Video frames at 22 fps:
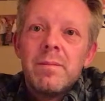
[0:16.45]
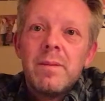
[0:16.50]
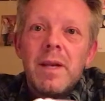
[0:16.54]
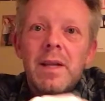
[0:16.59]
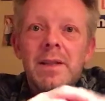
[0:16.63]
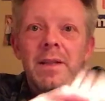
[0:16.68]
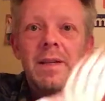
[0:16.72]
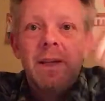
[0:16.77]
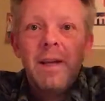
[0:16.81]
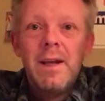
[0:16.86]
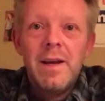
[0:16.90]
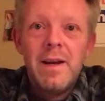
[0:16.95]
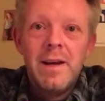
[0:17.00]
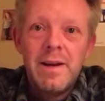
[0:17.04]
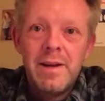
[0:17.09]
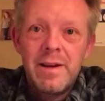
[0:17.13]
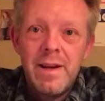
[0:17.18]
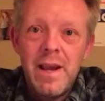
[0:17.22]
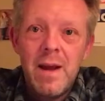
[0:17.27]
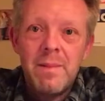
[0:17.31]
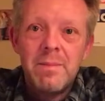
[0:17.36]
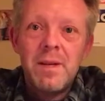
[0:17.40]
Got the
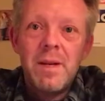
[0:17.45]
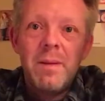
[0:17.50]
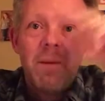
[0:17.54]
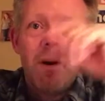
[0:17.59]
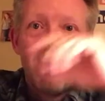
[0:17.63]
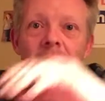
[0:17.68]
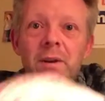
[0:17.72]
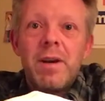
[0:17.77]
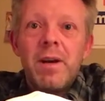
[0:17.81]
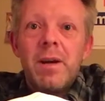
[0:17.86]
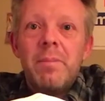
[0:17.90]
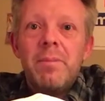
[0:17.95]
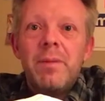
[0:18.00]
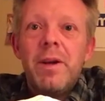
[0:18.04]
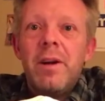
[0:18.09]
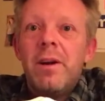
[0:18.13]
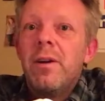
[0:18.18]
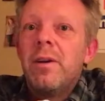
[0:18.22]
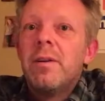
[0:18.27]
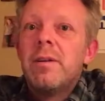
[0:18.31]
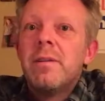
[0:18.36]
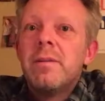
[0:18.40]
Captain America up
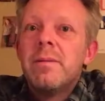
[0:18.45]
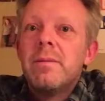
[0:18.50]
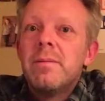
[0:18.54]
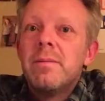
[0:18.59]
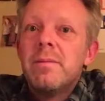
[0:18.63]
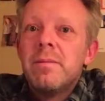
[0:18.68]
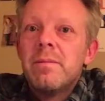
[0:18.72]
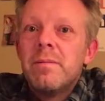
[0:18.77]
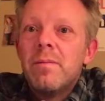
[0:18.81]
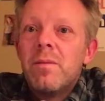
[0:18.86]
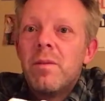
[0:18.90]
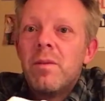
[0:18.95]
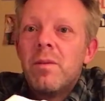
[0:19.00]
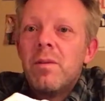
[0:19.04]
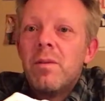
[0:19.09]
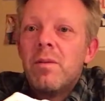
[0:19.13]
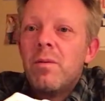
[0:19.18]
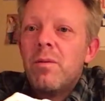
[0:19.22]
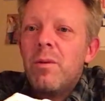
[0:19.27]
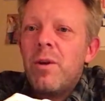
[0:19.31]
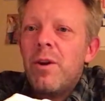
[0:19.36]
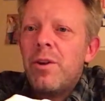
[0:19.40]
there,
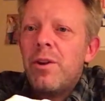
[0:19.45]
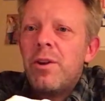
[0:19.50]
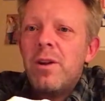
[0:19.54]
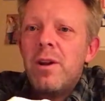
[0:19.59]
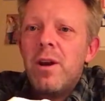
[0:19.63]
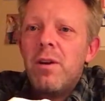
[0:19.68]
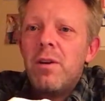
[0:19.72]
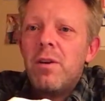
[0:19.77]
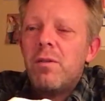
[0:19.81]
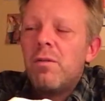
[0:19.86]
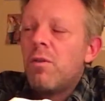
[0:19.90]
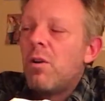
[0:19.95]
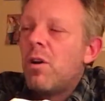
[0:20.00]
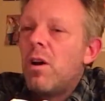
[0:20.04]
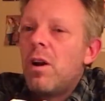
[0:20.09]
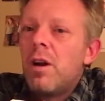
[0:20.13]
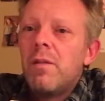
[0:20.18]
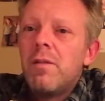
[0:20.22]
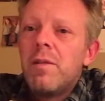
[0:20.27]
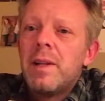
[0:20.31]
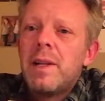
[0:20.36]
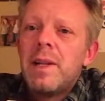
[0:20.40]
watching out over
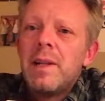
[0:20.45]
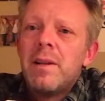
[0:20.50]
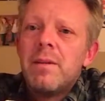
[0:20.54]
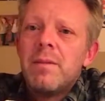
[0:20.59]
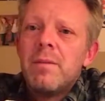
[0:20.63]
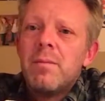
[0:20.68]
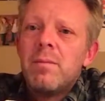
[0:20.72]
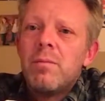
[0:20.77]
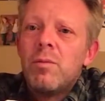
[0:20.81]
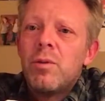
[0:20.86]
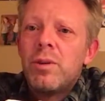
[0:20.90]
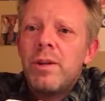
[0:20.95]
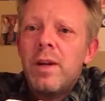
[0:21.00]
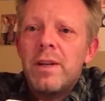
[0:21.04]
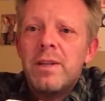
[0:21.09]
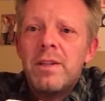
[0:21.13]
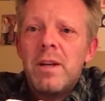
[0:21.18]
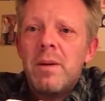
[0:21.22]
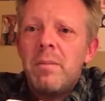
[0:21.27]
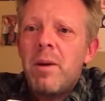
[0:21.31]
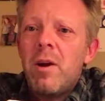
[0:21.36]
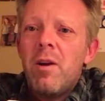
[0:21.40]
all of us,
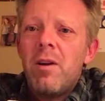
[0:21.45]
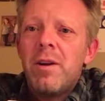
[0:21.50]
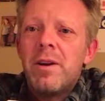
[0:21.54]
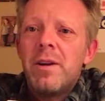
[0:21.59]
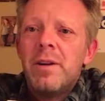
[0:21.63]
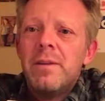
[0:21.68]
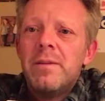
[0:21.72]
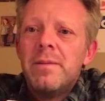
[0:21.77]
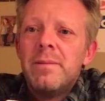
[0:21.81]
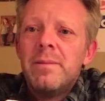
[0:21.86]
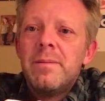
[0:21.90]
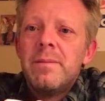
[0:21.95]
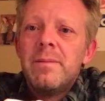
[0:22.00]
protecting America.